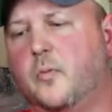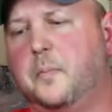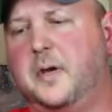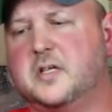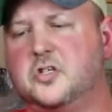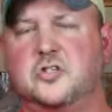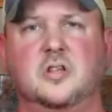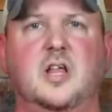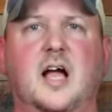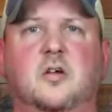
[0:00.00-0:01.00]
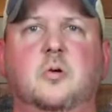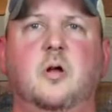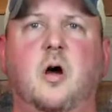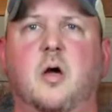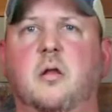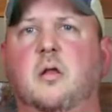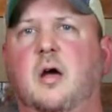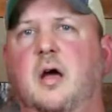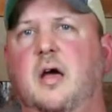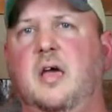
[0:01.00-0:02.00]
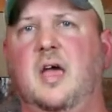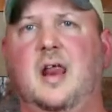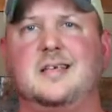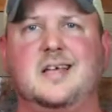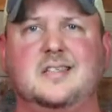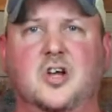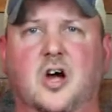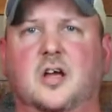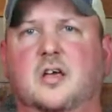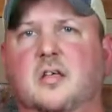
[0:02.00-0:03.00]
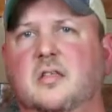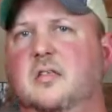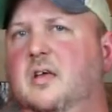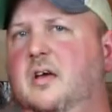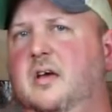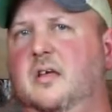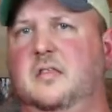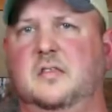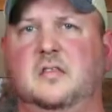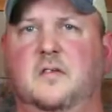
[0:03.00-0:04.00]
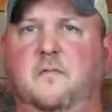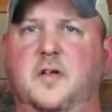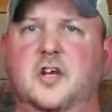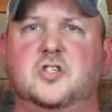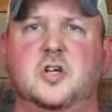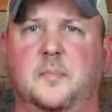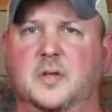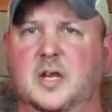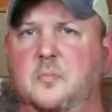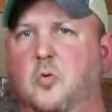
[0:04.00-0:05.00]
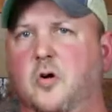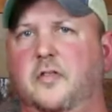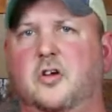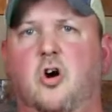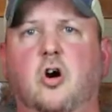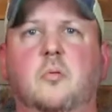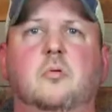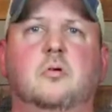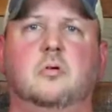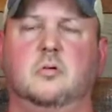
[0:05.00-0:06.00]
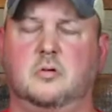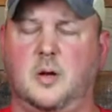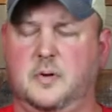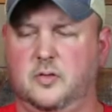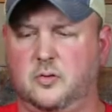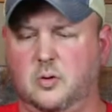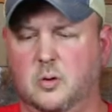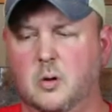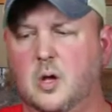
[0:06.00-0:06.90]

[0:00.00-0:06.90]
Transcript: because there's a lot going on. And as I talk, the finish, I'm getting more of the caramel coming through.